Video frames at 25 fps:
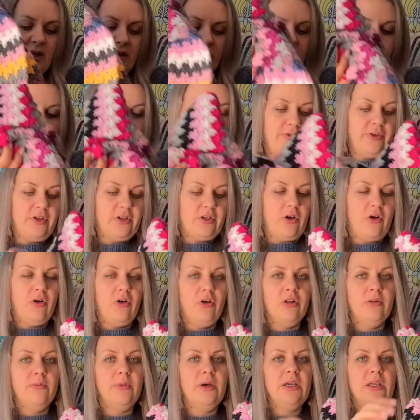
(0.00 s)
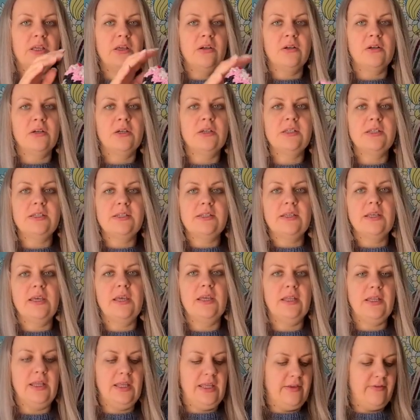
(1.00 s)
to fit all my yarns
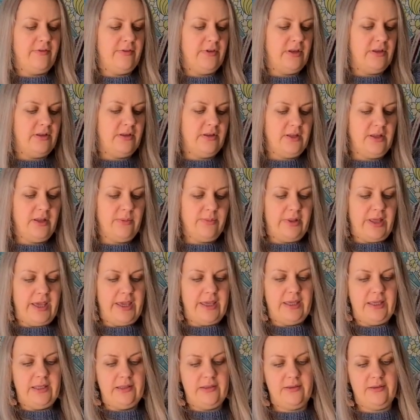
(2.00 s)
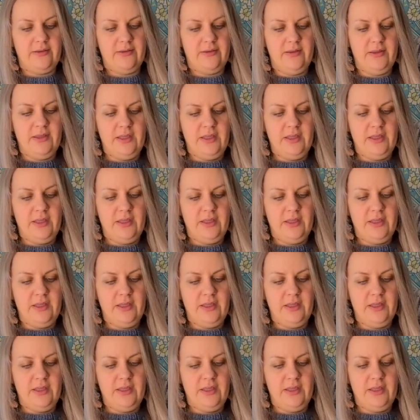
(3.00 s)
and even a blanket.